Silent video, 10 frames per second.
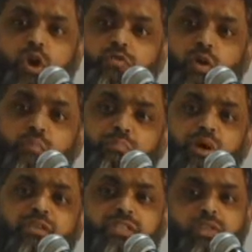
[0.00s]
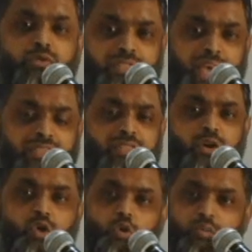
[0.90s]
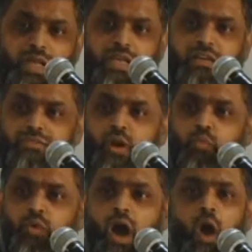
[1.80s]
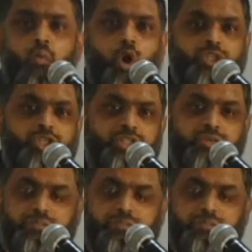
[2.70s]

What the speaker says: from birth till death who believe we are watched.